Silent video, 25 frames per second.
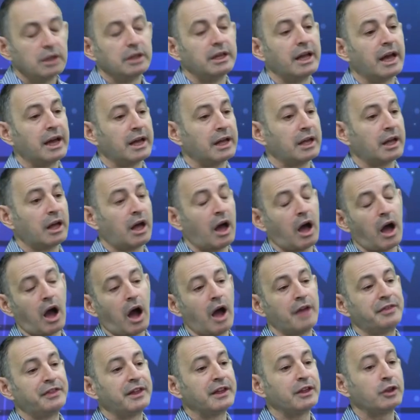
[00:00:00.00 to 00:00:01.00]
Yeah,
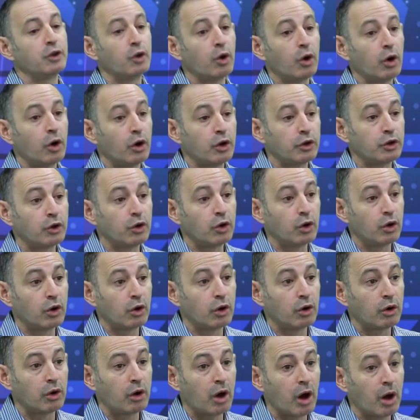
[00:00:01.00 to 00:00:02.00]
I think
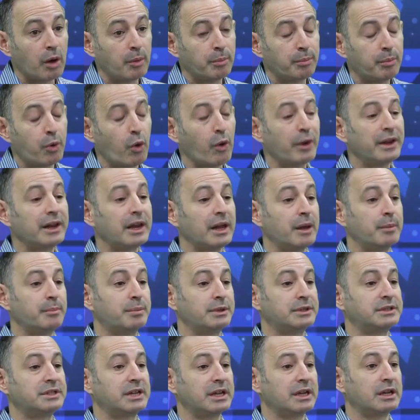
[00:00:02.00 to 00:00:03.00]
your point in
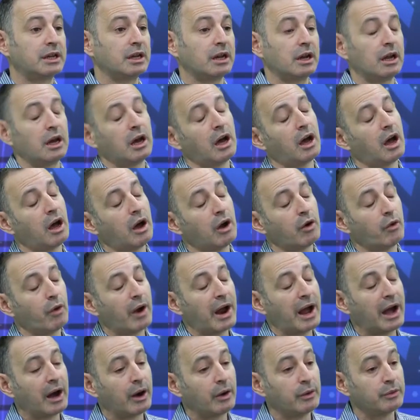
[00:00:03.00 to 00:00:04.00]
particular
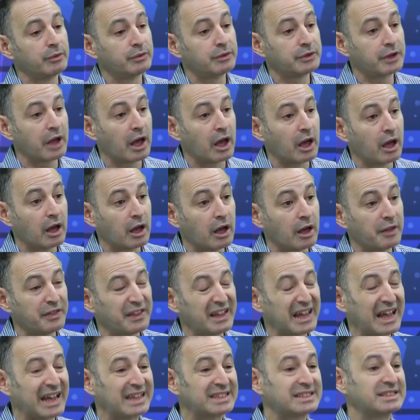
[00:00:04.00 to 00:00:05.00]
around
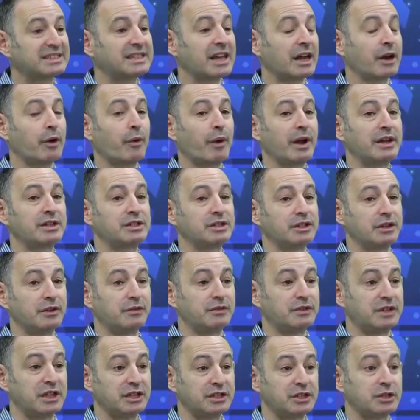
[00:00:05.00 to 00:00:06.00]
the acceleration
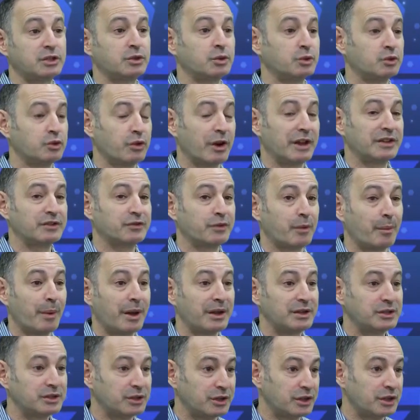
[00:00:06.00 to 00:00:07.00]
of digital
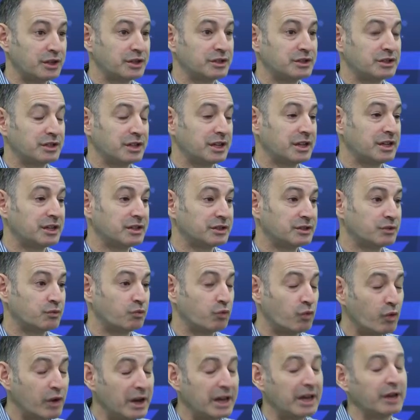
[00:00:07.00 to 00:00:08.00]
transformation is
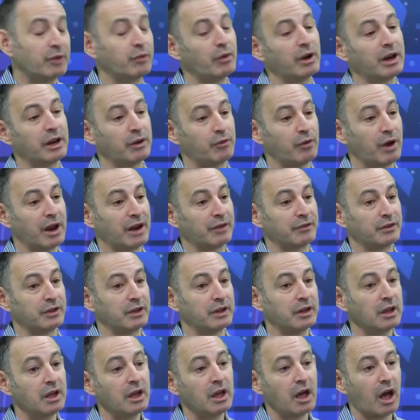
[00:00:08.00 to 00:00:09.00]
really, really
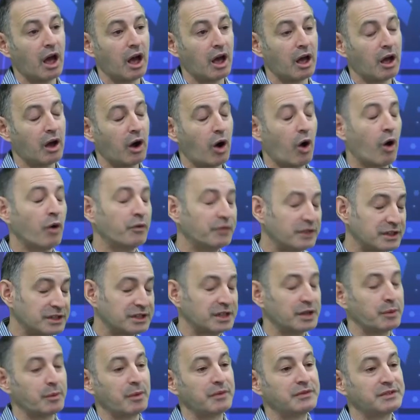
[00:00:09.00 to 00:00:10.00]
relevant.
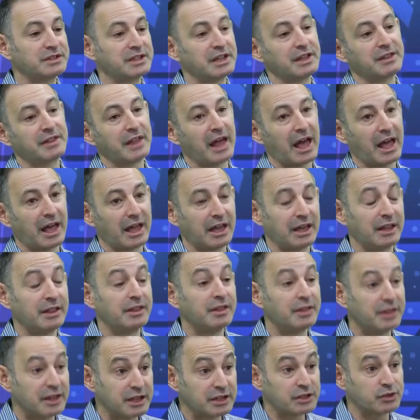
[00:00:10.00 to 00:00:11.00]
Obviously, we've seen that
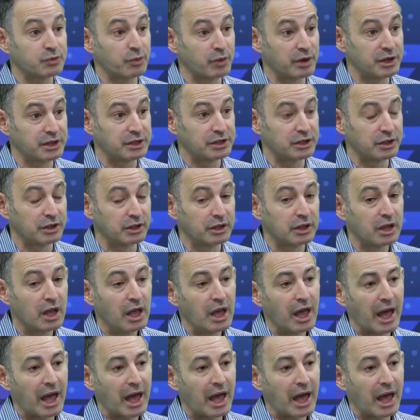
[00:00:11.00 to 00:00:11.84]
in this region,